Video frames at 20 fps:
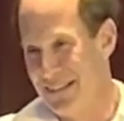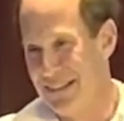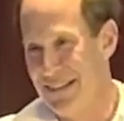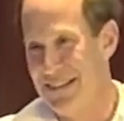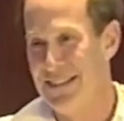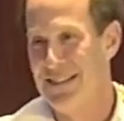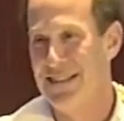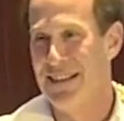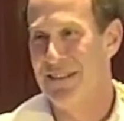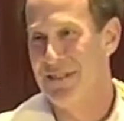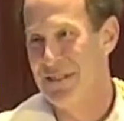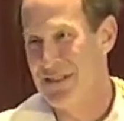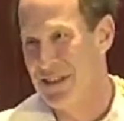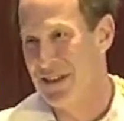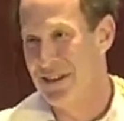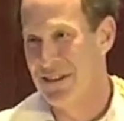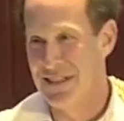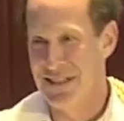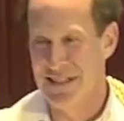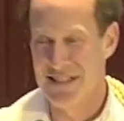
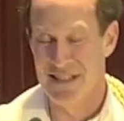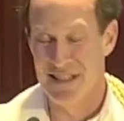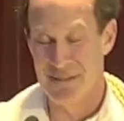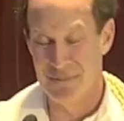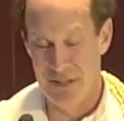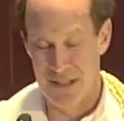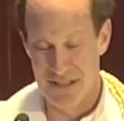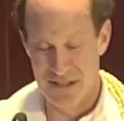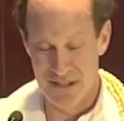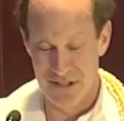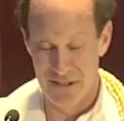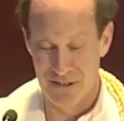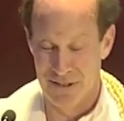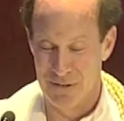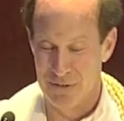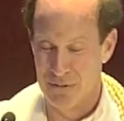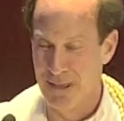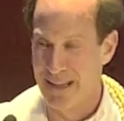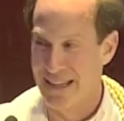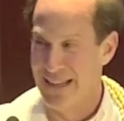secretaries, commissioner,
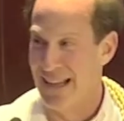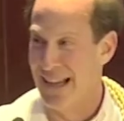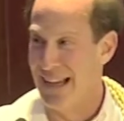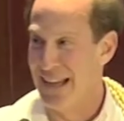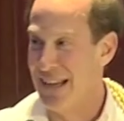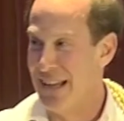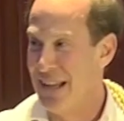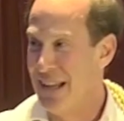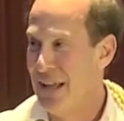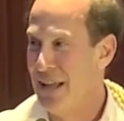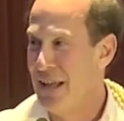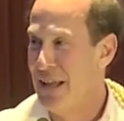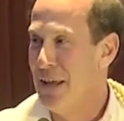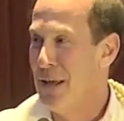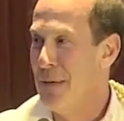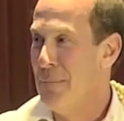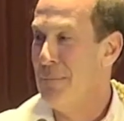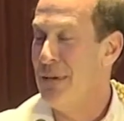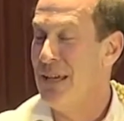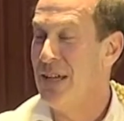and whatnot,
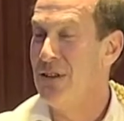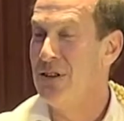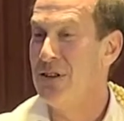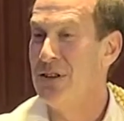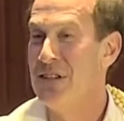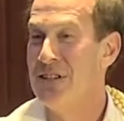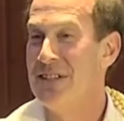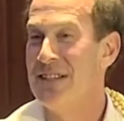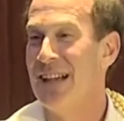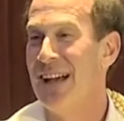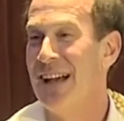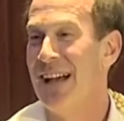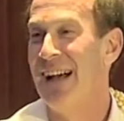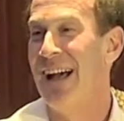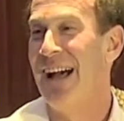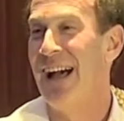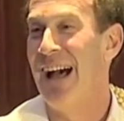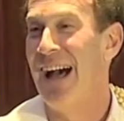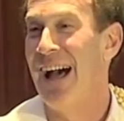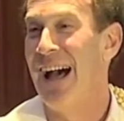because
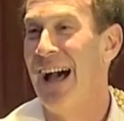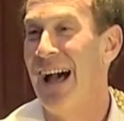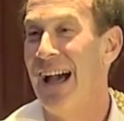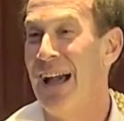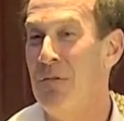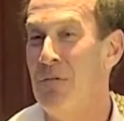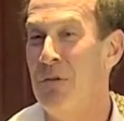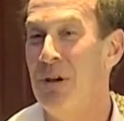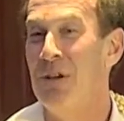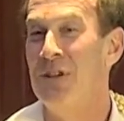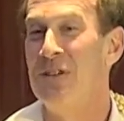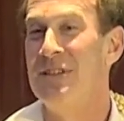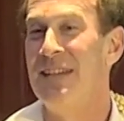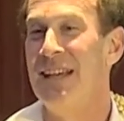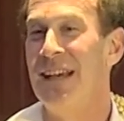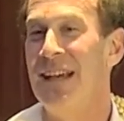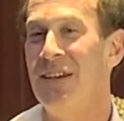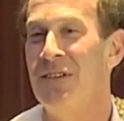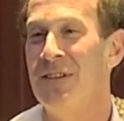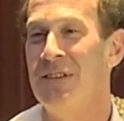I will
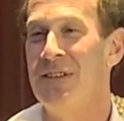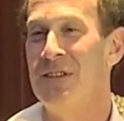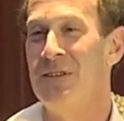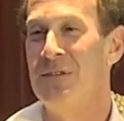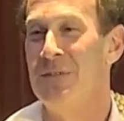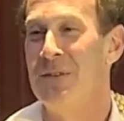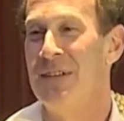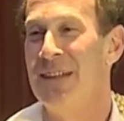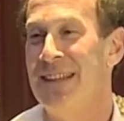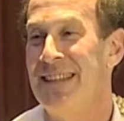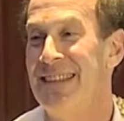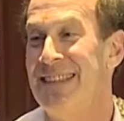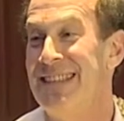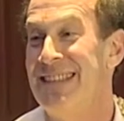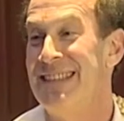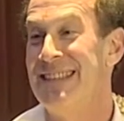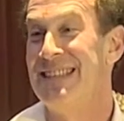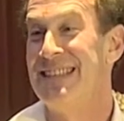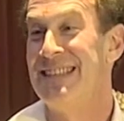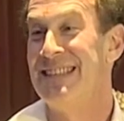tell you that
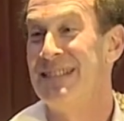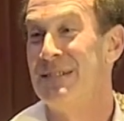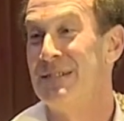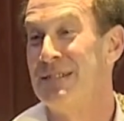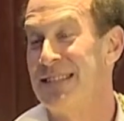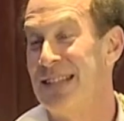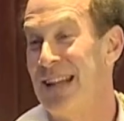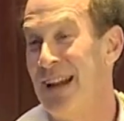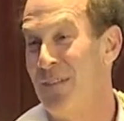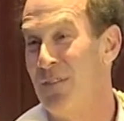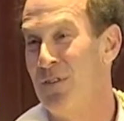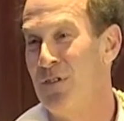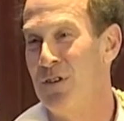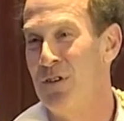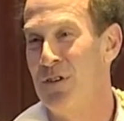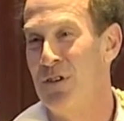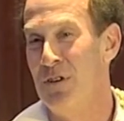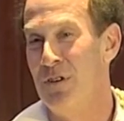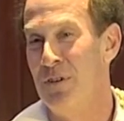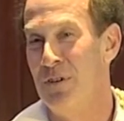this
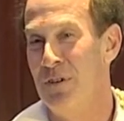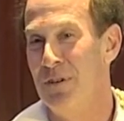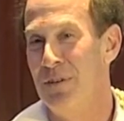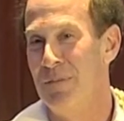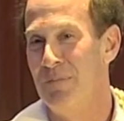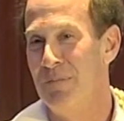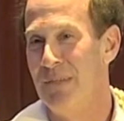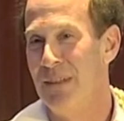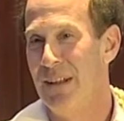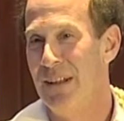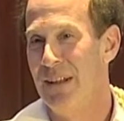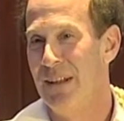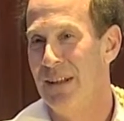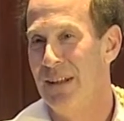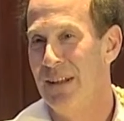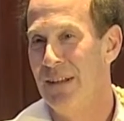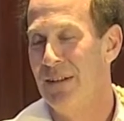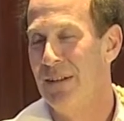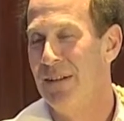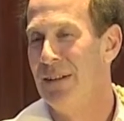afternoon,
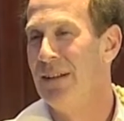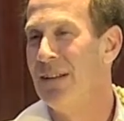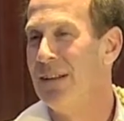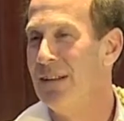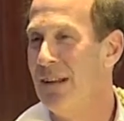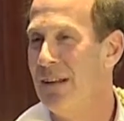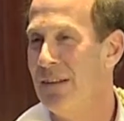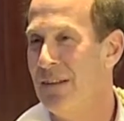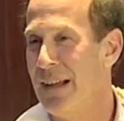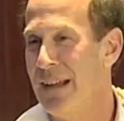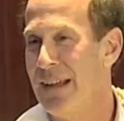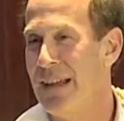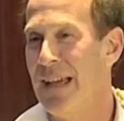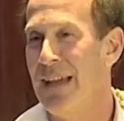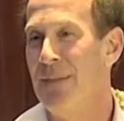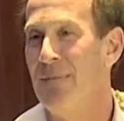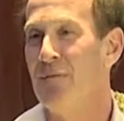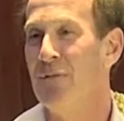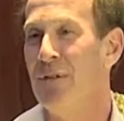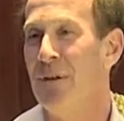
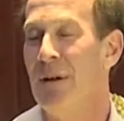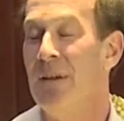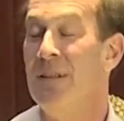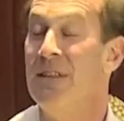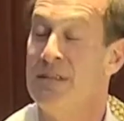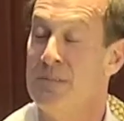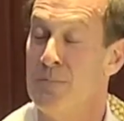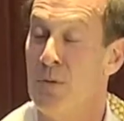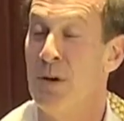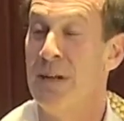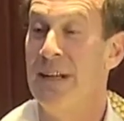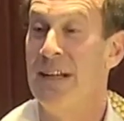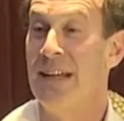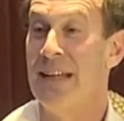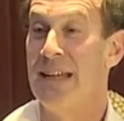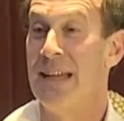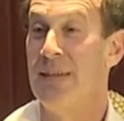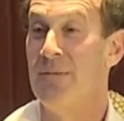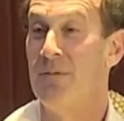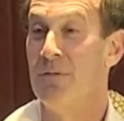this morning I
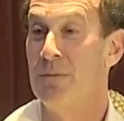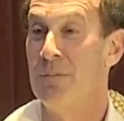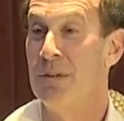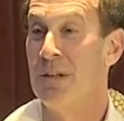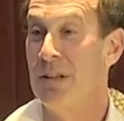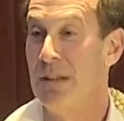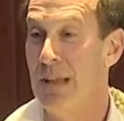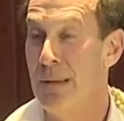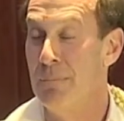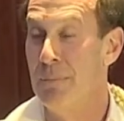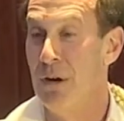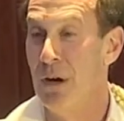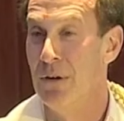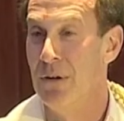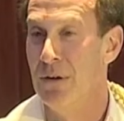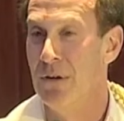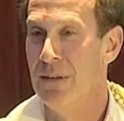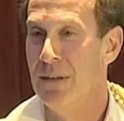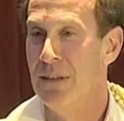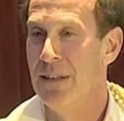came from
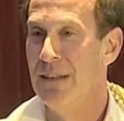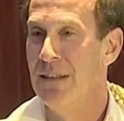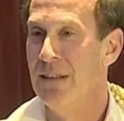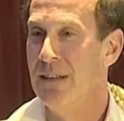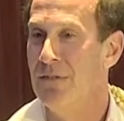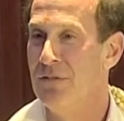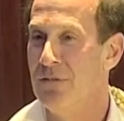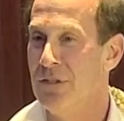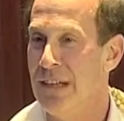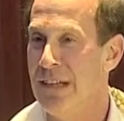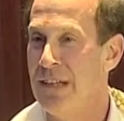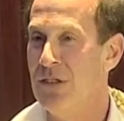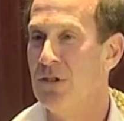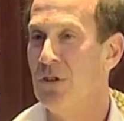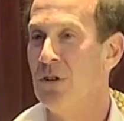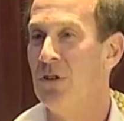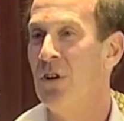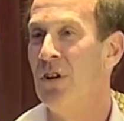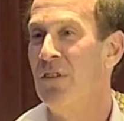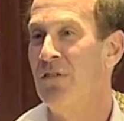Colombo. The flight
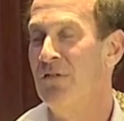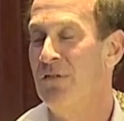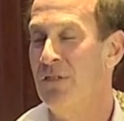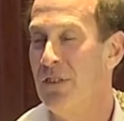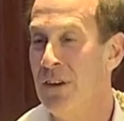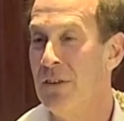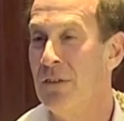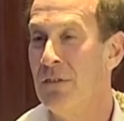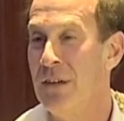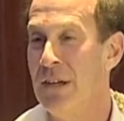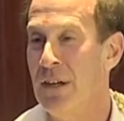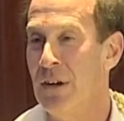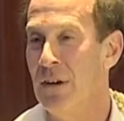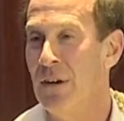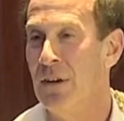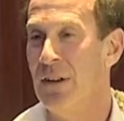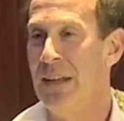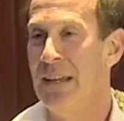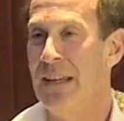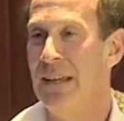took off very
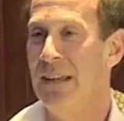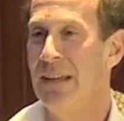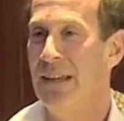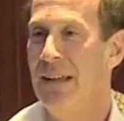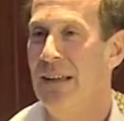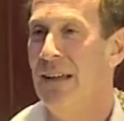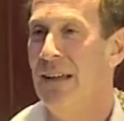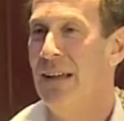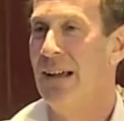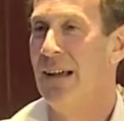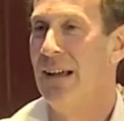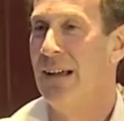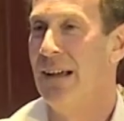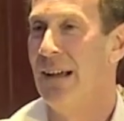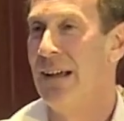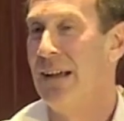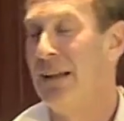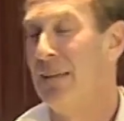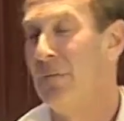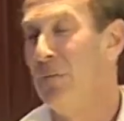early.
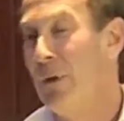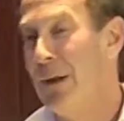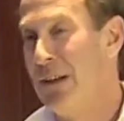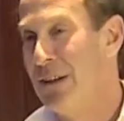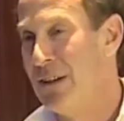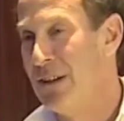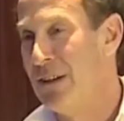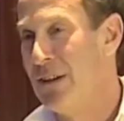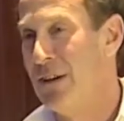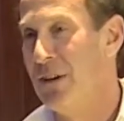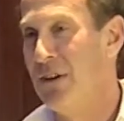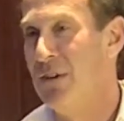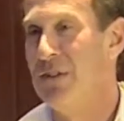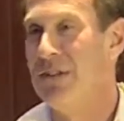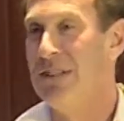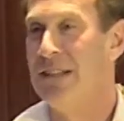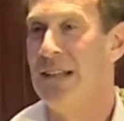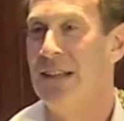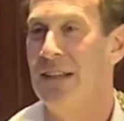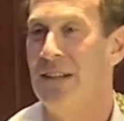I went to the
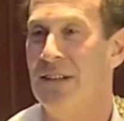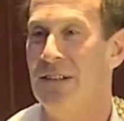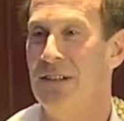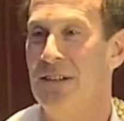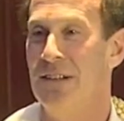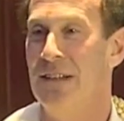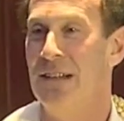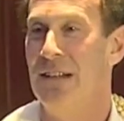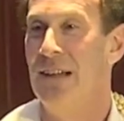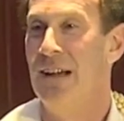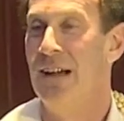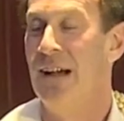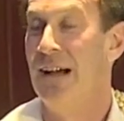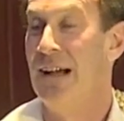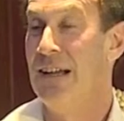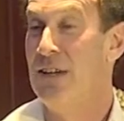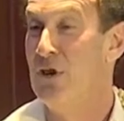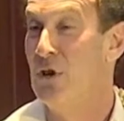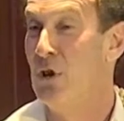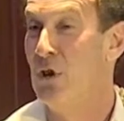hotel.
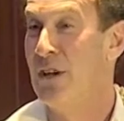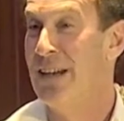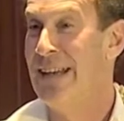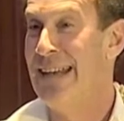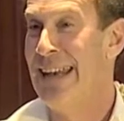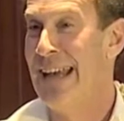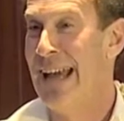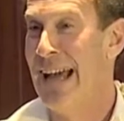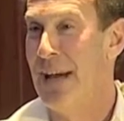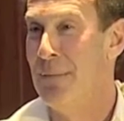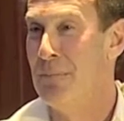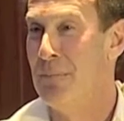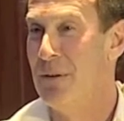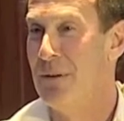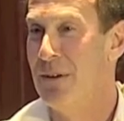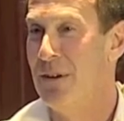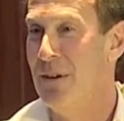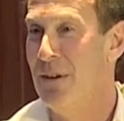I took a nap.